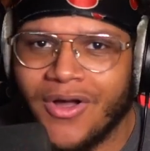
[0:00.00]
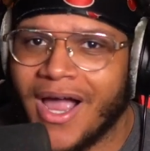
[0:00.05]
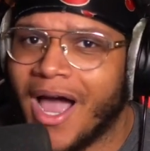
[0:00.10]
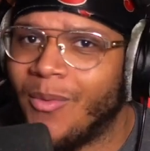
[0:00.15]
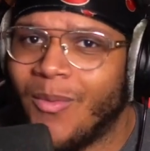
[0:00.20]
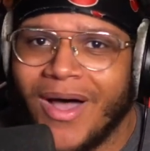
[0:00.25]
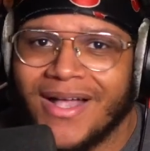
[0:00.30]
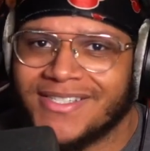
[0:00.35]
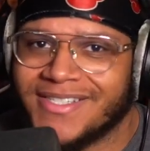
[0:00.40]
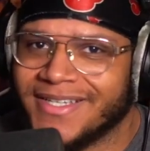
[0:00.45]
I
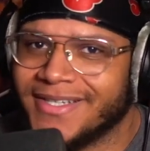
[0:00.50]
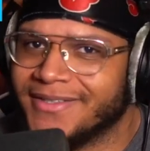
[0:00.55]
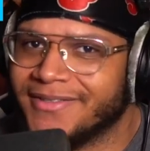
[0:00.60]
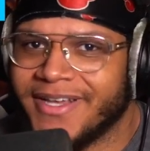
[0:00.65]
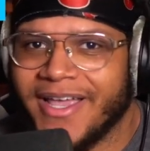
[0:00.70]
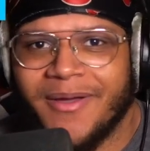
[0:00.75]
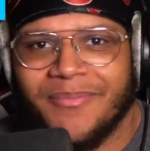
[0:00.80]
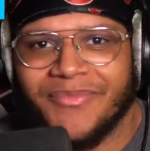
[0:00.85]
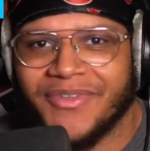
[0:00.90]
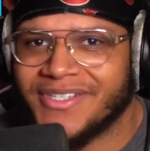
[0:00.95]
watched it.
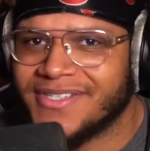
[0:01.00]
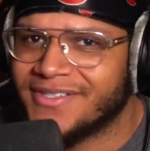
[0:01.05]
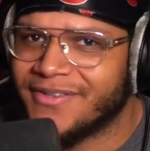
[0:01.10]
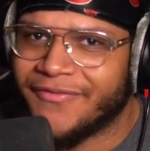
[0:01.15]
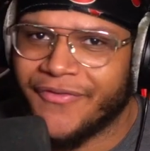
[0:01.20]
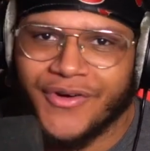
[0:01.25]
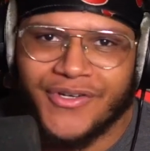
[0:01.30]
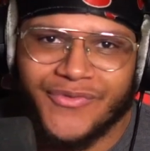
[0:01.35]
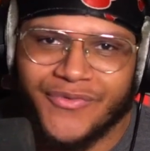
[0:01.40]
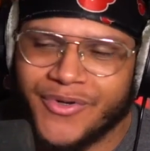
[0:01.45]
Yep. This is the
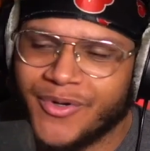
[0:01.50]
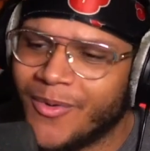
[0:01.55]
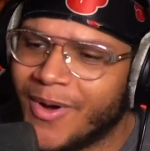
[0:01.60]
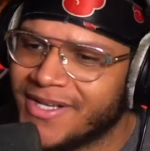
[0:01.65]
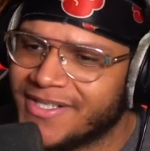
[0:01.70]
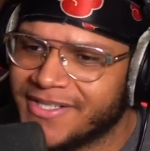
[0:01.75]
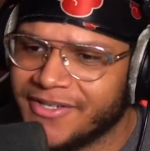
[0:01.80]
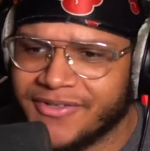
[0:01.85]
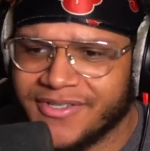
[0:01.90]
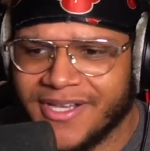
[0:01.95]
first
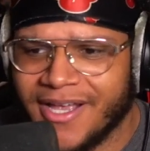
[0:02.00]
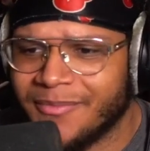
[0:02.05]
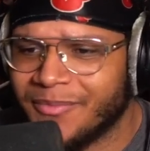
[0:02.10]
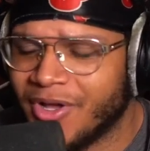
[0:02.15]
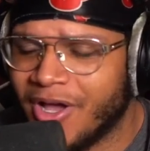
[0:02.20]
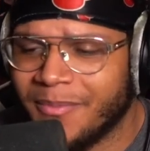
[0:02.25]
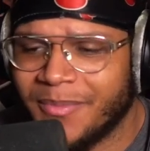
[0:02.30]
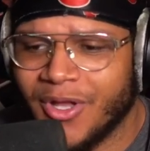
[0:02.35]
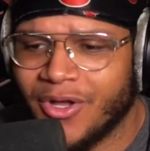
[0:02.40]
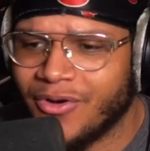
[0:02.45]
rewatch series I'm
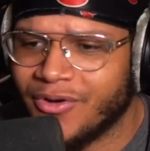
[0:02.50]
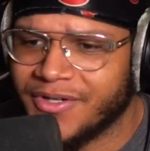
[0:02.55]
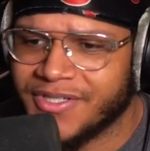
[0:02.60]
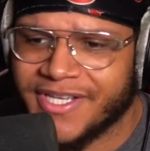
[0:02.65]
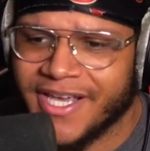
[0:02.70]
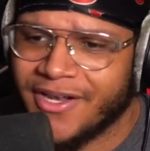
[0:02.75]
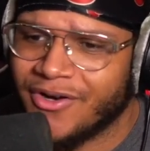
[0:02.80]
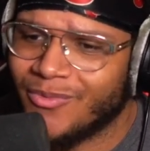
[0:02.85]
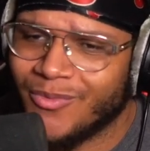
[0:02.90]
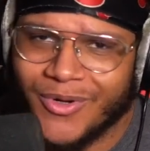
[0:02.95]
uploading on the
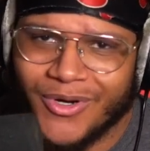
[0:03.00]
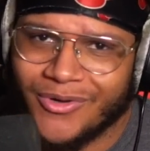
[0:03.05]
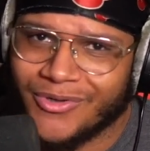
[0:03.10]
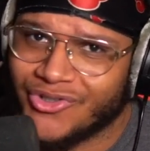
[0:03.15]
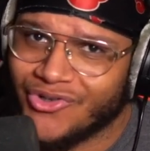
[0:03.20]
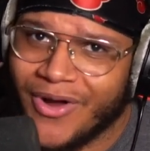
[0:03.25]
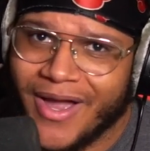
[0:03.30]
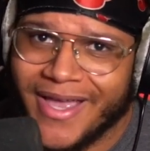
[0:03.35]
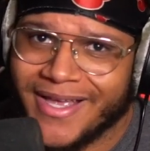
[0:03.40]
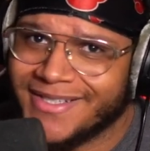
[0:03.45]
channel. We're going to
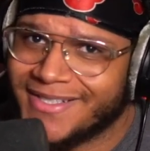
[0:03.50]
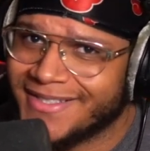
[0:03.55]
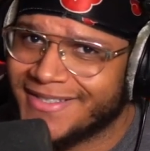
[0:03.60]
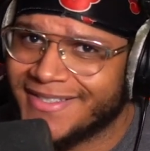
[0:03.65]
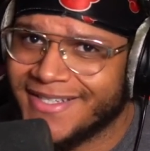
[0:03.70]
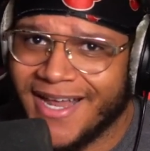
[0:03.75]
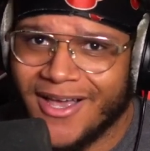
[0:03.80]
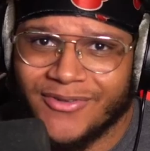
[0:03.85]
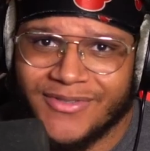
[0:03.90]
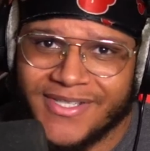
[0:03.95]
try it, test
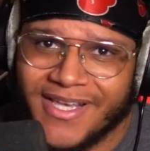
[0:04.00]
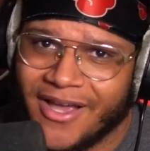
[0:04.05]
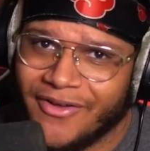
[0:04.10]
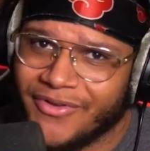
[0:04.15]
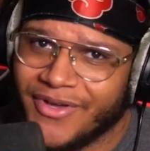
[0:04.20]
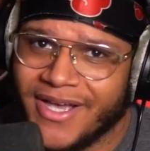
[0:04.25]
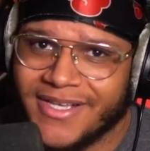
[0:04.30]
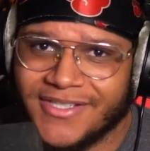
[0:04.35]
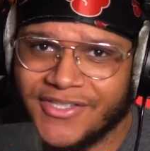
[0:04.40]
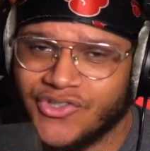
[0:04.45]
it out, see how you
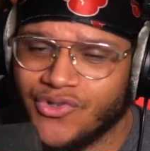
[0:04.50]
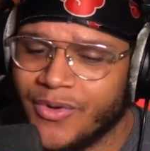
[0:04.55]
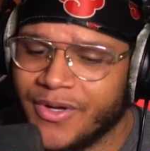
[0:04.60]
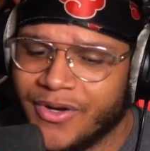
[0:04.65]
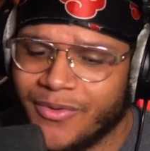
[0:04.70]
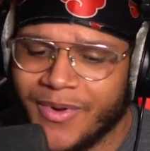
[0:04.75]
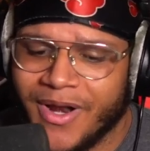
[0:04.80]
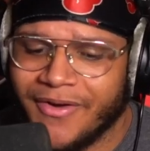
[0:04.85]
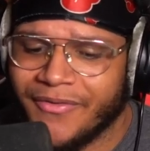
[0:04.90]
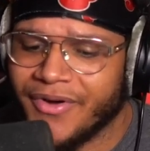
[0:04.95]
guys enjoy it
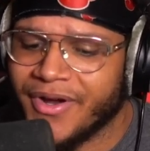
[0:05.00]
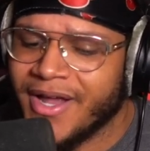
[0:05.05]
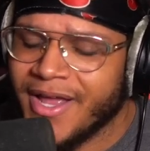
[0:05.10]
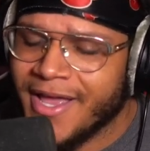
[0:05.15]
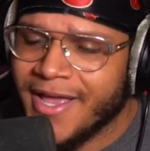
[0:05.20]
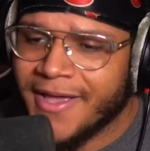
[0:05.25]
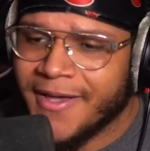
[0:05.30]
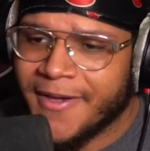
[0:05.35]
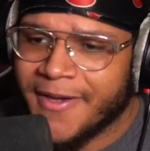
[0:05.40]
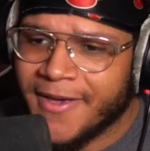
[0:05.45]
or whatever.
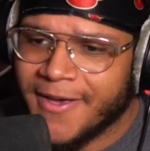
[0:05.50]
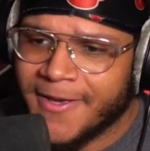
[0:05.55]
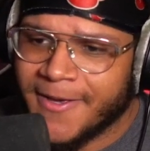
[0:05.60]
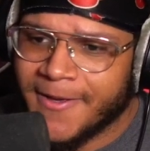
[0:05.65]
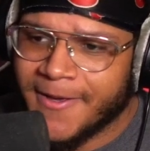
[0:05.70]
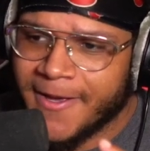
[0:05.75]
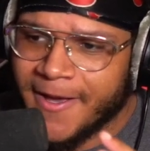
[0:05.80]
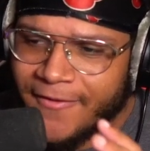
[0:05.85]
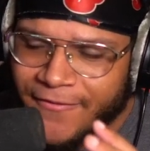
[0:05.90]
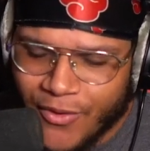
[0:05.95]

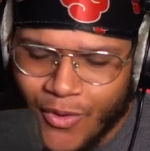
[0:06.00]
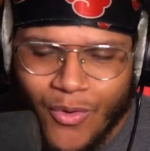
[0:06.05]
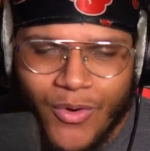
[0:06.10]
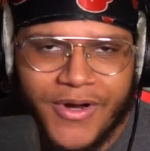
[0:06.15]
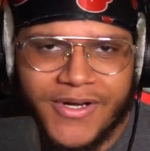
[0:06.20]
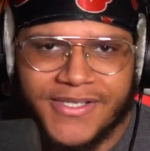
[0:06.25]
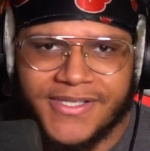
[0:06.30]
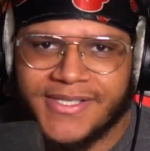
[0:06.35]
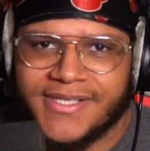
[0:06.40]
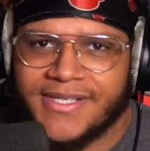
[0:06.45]
Of
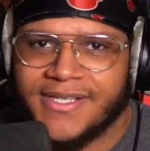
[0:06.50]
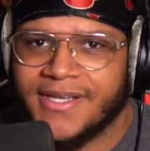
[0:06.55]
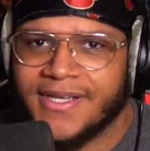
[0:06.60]
course.